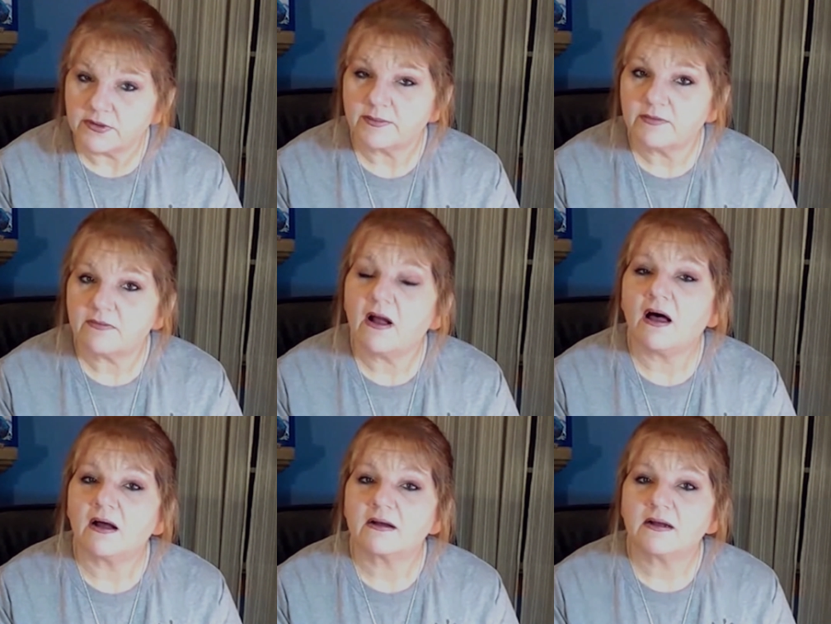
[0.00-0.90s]
But a
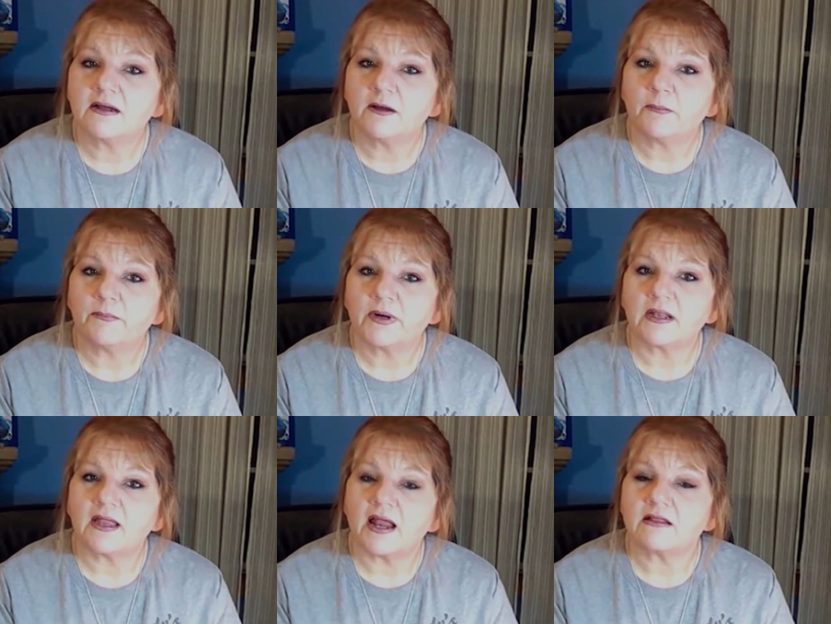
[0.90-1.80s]
lot of those things I have to
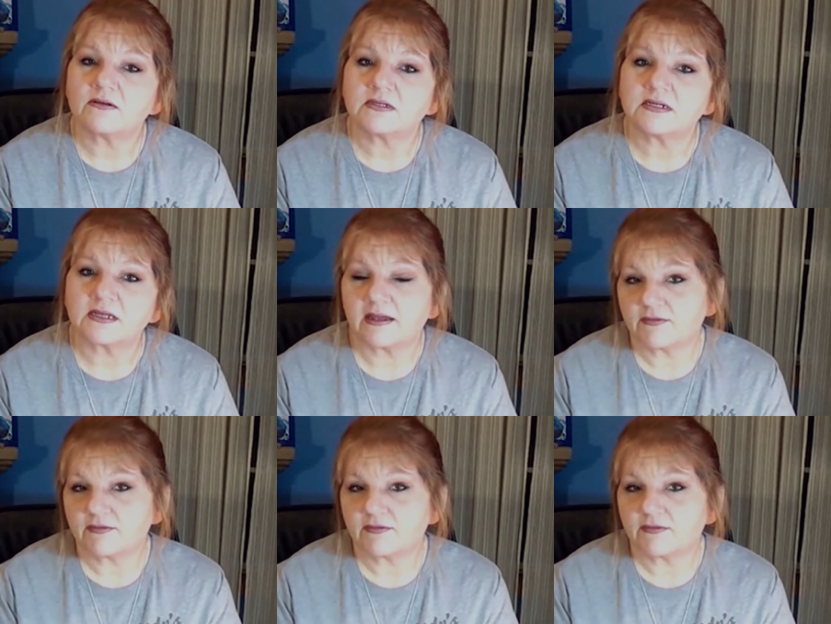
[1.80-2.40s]
transfer over